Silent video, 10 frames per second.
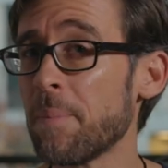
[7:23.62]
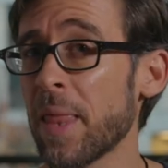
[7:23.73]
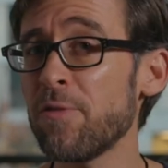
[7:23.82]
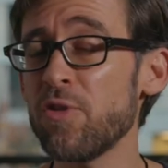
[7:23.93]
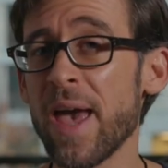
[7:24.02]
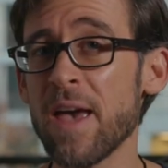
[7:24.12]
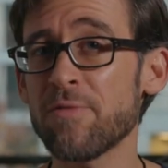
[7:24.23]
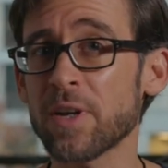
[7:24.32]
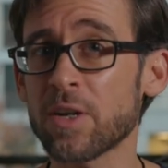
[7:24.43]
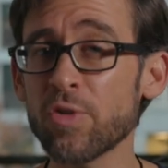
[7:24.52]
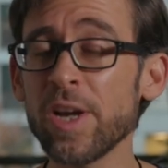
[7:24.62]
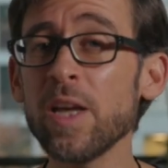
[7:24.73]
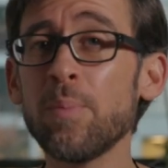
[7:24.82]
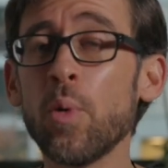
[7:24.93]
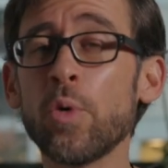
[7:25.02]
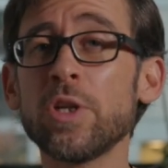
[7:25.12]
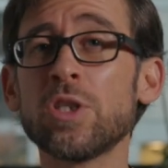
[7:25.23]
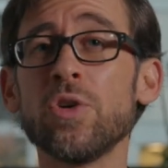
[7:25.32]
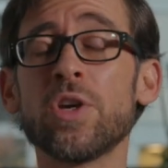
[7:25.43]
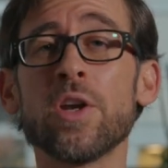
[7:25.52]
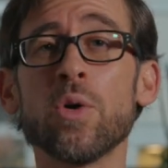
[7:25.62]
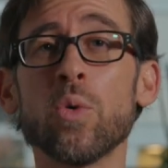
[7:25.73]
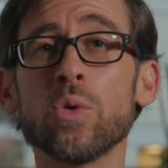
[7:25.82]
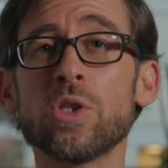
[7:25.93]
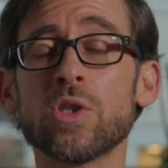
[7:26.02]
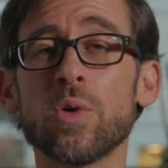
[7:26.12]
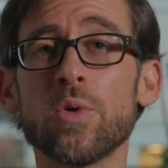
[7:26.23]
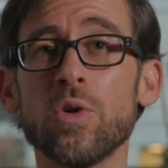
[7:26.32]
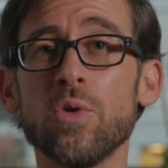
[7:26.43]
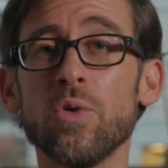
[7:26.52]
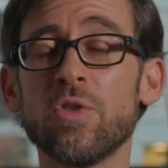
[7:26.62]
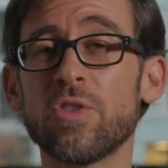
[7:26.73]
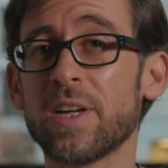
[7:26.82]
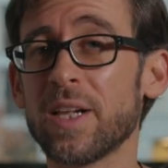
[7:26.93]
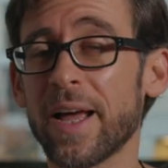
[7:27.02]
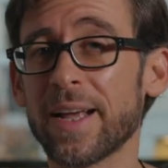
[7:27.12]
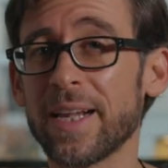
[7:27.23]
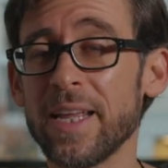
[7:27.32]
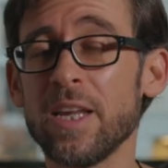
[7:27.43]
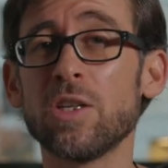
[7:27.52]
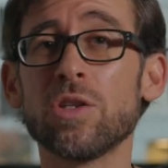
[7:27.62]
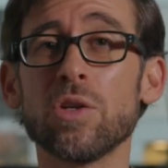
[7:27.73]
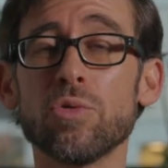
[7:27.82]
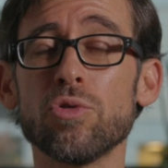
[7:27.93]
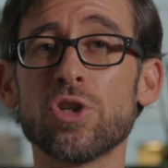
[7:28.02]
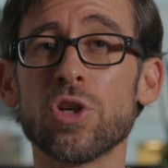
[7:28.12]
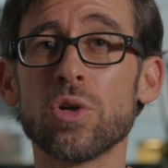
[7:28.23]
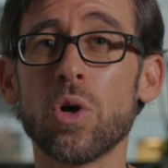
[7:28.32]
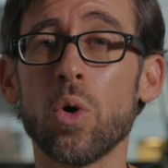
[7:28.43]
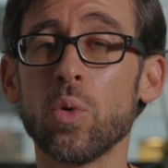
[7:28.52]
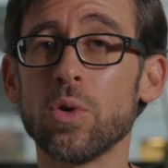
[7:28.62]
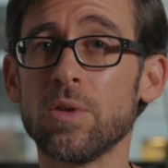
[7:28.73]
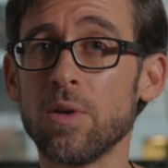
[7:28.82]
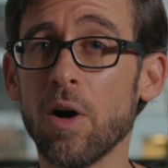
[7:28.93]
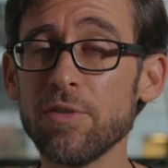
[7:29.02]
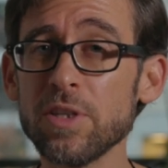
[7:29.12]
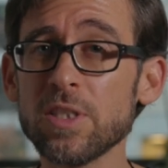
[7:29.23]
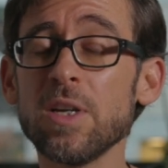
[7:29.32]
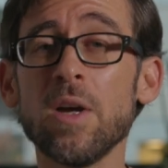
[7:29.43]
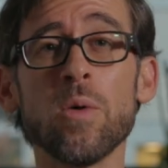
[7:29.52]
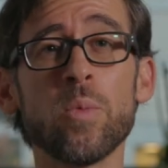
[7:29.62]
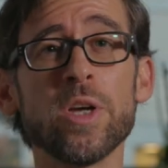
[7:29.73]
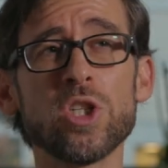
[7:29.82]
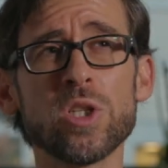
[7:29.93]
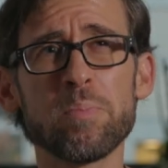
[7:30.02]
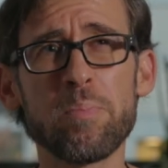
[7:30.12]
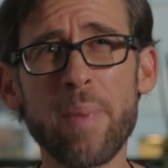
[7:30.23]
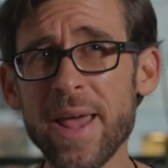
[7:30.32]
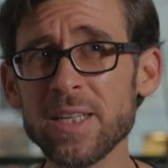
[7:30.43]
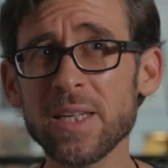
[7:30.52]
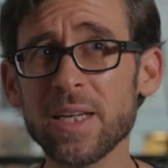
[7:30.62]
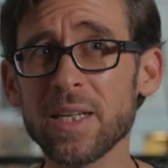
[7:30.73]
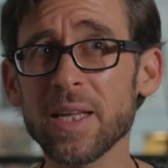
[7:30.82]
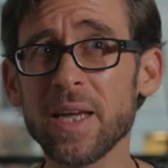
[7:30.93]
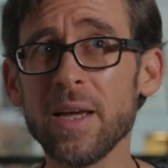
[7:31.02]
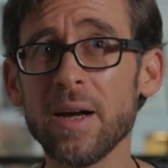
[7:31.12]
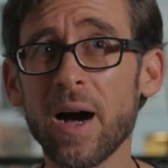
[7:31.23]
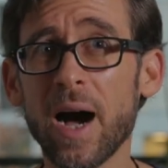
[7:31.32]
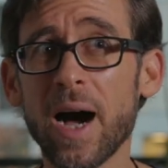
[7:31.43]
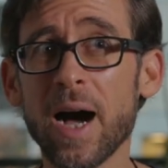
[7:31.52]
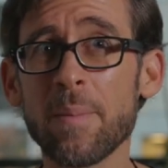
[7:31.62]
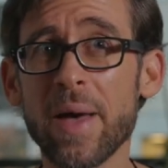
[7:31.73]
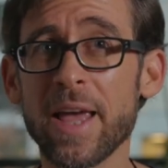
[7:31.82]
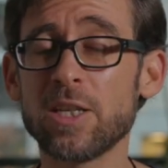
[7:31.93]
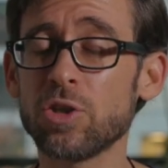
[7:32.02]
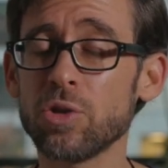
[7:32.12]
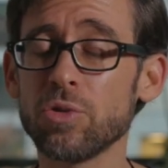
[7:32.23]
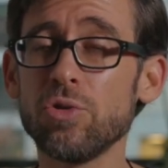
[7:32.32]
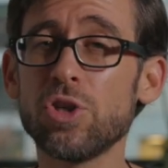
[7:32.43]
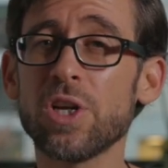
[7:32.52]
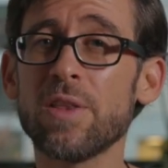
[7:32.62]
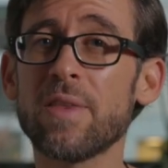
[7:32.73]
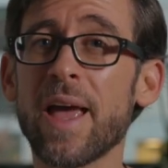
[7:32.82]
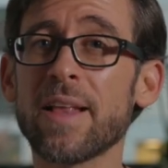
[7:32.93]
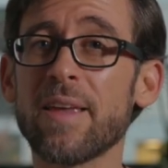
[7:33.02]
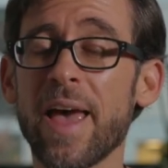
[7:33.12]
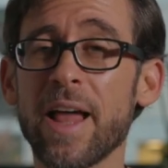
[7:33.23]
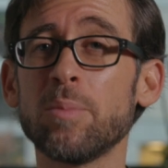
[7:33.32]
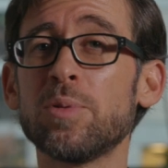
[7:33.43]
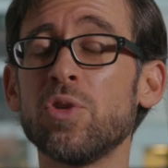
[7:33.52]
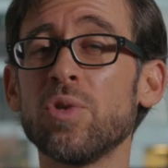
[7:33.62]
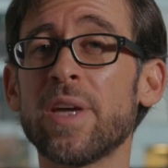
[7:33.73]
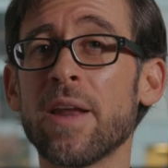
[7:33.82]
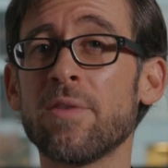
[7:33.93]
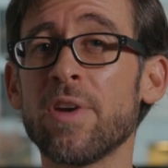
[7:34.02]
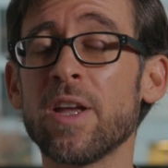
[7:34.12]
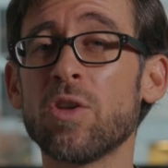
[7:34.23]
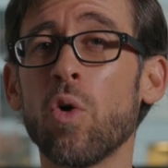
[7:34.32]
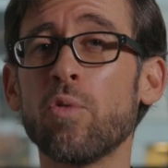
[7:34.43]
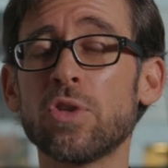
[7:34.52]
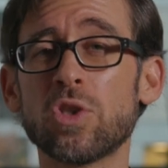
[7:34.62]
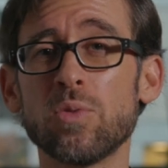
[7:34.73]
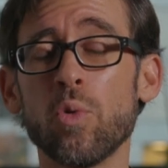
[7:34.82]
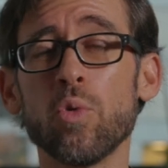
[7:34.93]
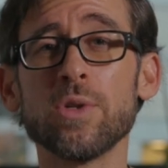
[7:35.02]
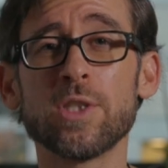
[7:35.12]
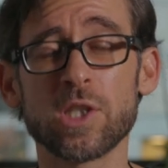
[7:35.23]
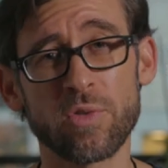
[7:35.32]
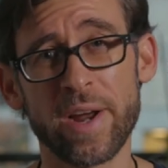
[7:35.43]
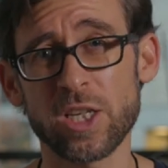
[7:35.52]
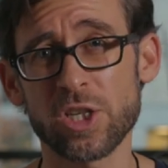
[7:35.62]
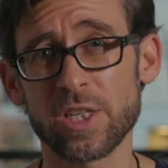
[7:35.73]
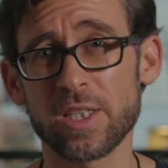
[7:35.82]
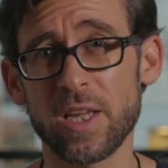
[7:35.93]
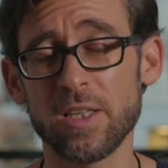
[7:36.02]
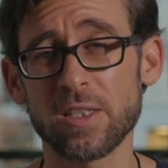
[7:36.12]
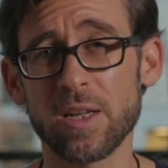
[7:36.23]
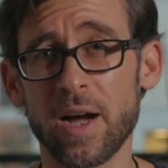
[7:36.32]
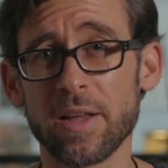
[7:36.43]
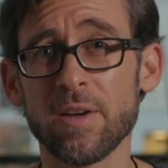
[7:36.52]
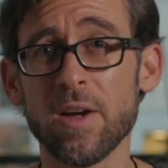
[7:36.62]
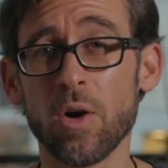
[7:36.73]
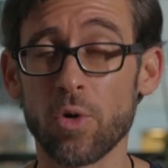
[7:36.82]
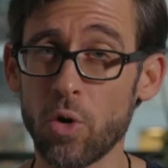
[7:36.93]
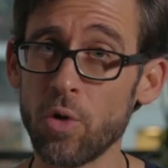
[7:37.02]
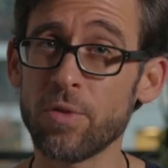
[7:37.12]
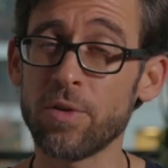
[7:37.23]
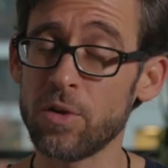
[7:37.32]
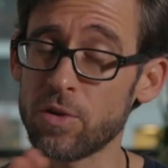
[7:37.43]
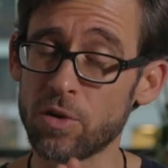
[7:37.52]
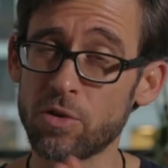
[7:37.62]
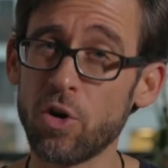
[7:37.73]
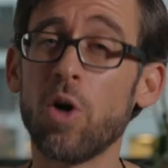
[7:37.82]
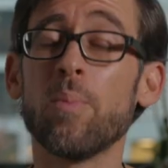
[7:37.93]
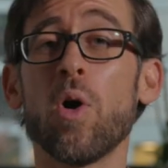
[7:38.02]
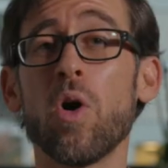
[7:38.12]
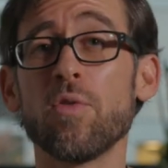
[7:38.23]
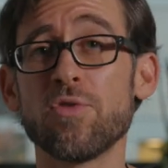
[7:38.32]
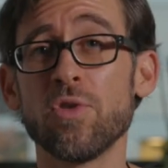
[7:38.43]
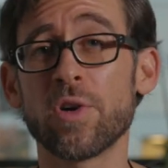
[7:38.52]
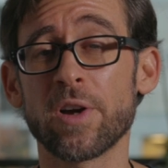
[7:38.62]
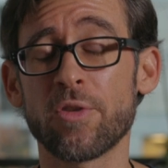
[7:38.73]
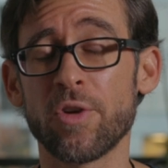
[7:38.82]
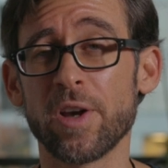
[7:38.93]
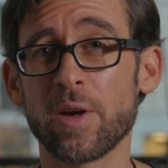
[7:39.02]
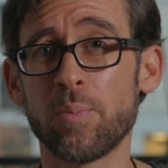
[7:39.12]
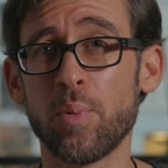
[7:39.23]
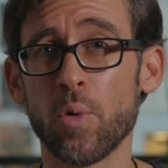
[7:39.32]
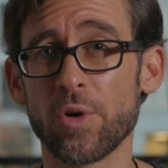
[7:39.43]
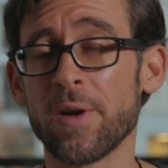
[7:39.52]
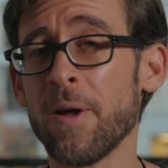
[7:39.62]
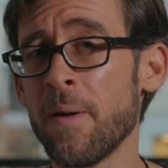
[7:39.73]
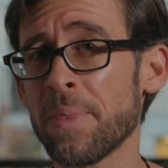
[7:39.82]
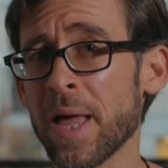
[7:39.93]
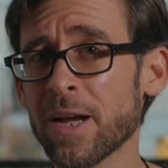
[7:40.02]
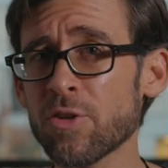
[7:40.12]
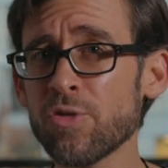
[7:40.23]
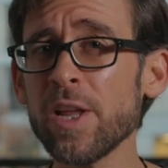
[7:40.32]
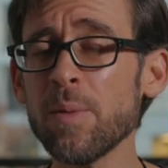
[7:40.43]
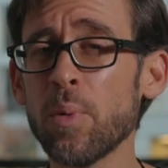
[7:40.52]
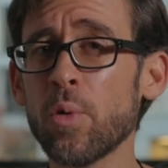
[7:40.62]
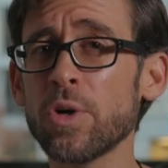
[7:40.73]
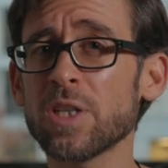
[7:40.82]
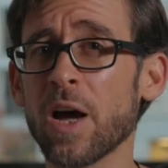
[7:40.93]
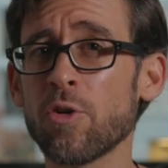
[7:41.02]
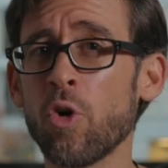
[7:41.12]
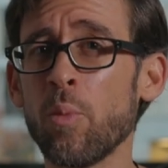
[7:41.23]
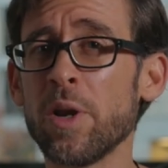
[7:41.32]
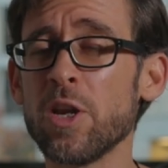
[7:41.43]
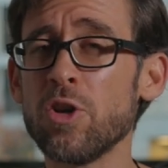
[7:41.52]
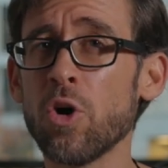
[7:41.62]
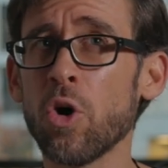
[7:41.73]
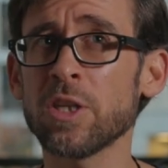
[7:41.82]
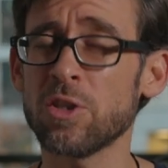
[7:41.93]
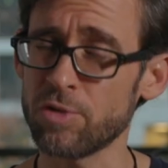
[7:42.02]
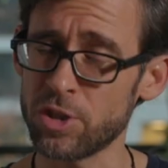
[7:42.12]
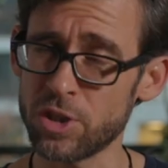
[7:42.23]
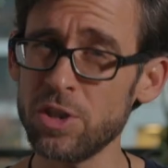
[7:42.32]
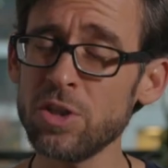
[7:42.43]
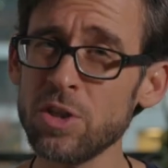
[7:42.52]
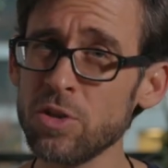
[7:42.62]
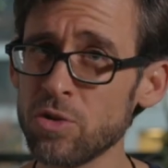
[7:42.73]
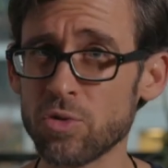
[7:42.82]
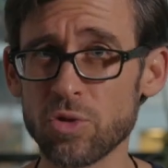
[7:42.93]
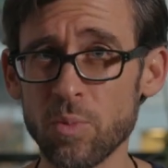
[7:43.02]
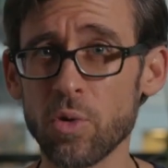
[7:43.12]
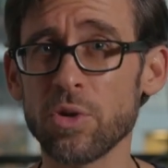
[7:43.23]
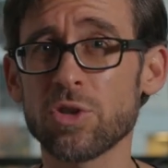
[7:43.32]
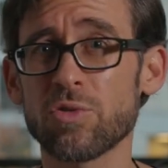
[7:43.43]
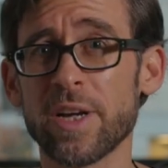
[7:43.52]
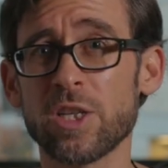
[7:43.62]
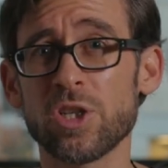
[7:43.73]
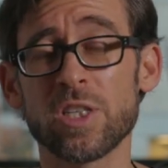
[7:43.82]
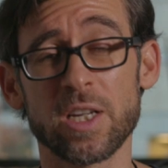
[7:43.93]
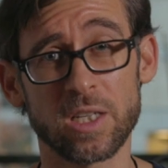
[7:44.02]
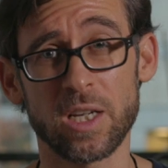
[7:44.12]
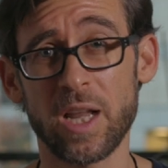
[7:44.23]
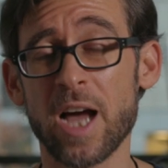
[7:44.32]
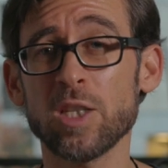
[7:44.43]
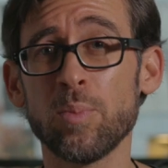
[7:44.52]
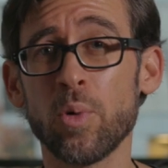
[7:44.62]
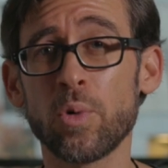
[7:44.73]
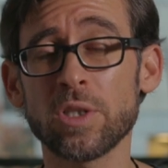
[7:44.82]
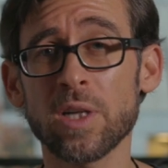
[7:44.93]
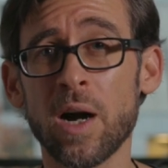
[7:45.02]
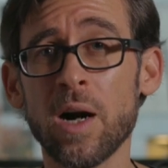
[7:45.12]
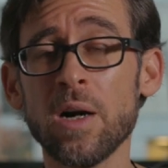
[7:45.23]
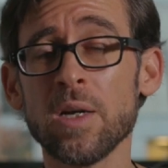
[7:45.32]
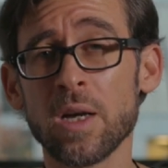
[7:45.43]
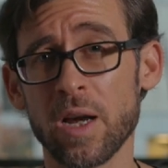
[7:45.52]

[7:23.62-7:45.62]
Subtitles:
Now if you have acrylic ports, you can also use a cleaning solution called Novus, which is basically a solution that helps you get rid of small scratches inside or on the top of your acrylic port. Now acrylic ports are normally not as resistant to smaller scratches as glass ports are.